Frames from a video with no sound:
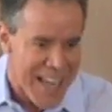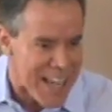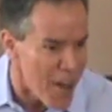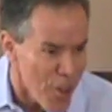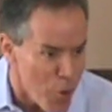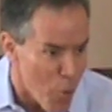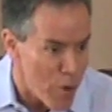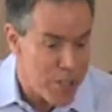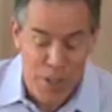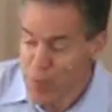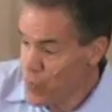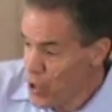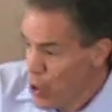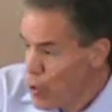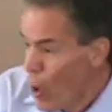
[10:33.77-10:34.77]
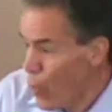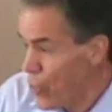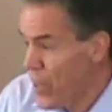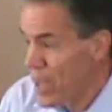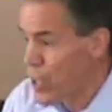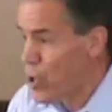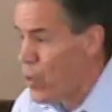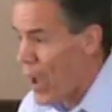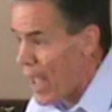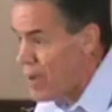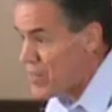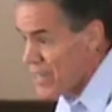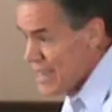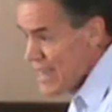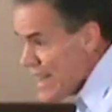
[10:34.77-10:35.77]
In other words, if you don't think you
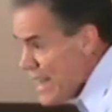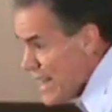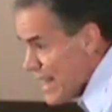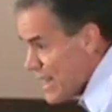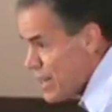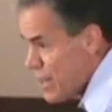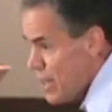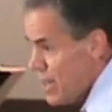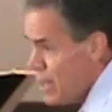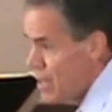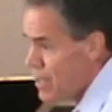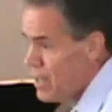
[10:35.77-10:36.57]
have a need,